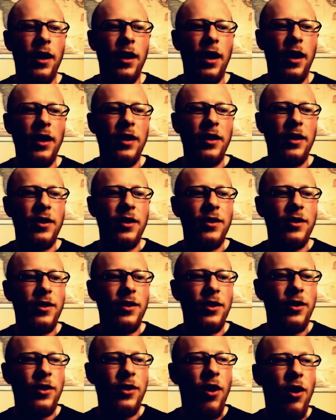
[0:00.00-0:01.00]
a
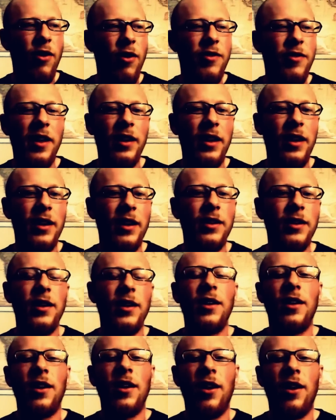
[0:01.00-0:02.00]
novella
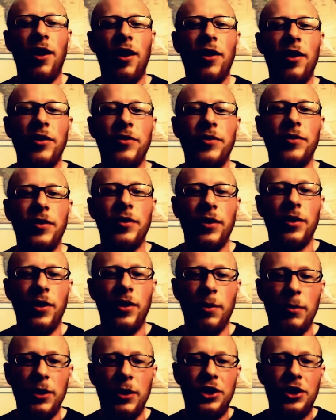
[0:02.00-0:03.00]
of
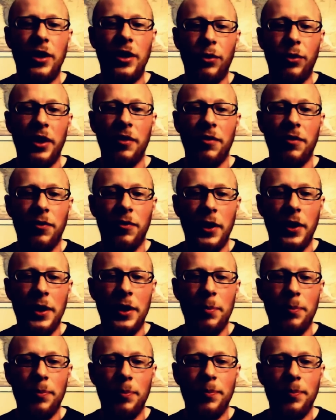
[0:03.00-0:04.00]
the machinery of
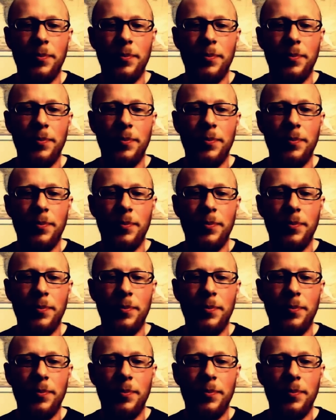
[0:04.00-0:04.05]
freedom.